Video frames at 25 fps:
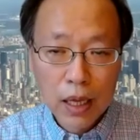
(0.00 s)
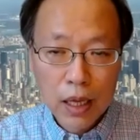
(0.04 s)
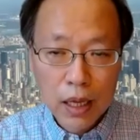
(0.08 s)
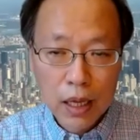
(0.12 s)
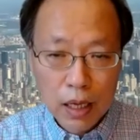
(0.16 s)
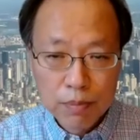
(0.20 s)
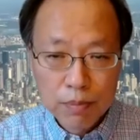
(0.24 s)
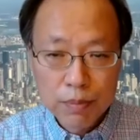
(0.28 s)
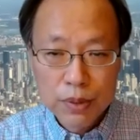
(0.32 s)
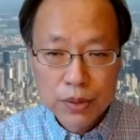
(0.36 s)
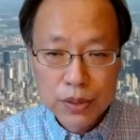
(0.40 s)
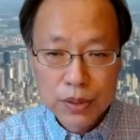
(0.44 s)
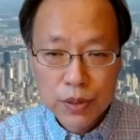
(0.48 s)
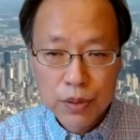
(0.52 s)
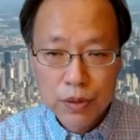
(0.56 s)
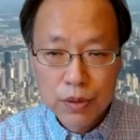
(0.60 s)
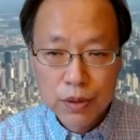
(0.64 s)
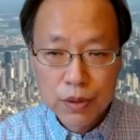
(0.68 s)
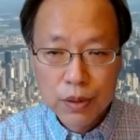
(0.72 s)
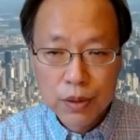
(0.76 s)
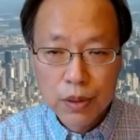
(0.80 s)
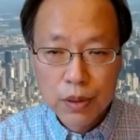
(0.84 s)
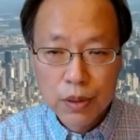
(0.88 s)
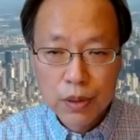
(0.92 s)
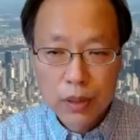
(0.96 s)

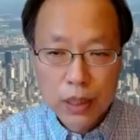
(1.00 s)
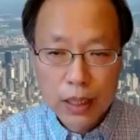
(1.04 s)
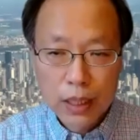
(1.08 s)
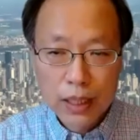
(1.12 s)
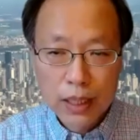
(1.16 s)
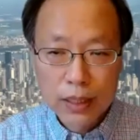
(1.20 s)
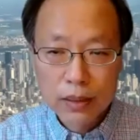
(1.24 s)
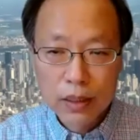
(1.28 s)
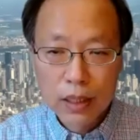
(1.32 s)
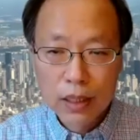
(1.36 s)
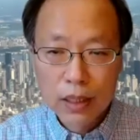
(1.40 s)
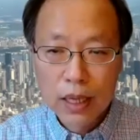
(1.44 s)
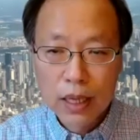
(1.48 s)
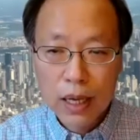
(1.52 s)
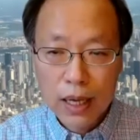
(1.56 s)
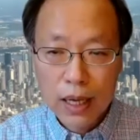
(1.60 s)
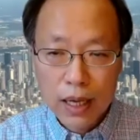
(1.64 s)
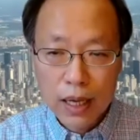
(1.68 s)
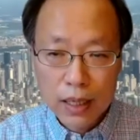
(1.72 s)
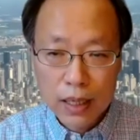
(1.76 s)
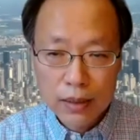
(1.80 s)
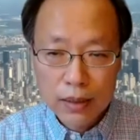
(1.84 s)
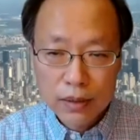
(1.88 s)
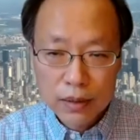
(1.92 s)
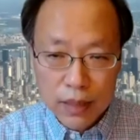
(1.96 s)
Ambassador
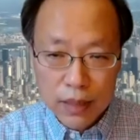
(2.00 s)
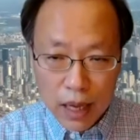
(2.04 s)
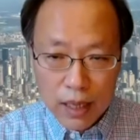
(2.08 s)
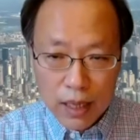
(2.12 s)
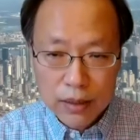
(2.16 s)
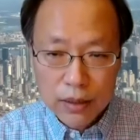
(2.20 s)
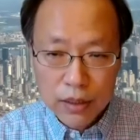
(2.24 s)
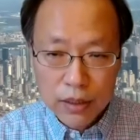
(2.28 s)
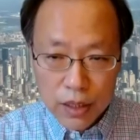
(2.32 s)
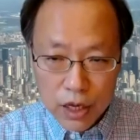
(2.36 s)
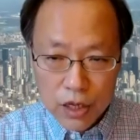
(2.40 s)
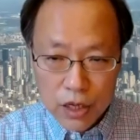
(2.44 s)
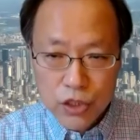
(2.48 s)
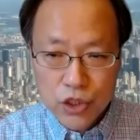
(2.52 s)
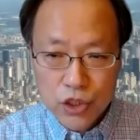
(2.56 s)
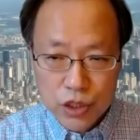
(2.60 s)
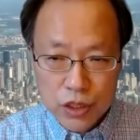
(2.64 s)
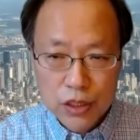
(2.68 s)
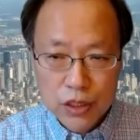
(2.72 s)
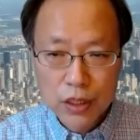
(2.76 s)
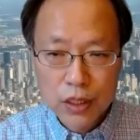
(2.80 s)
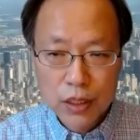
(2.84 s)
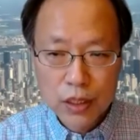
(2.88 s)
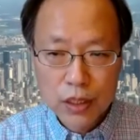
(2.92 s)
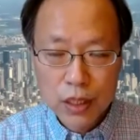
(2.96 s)

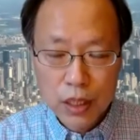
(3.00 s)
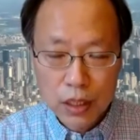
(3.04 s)
Takeshi